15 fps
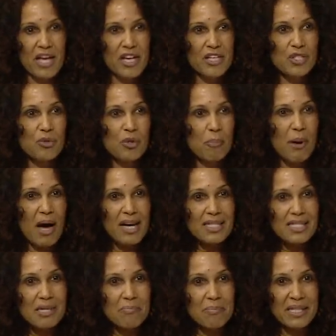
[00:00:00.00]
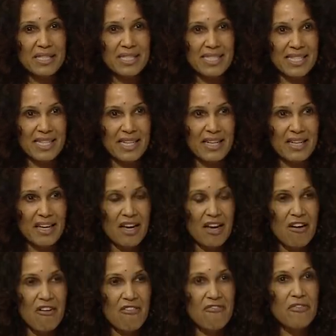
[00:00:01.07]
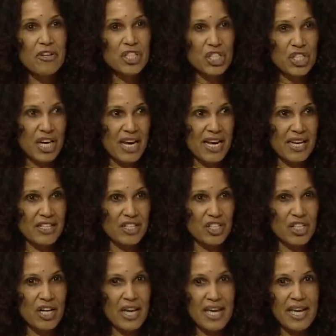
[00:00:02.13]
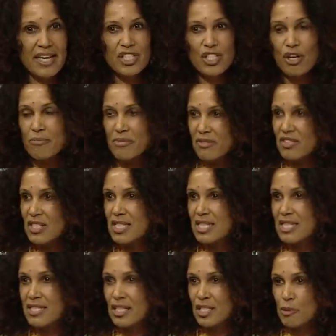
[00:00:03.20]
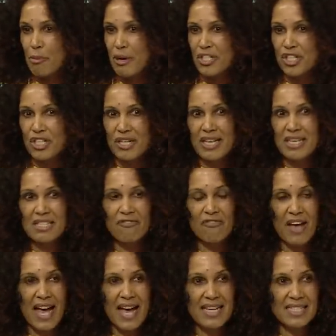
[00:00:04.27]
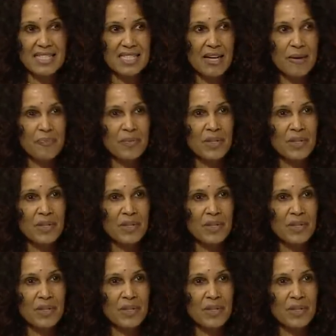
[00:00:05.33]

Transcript: So the possibility for change in terms of disease expression is vast.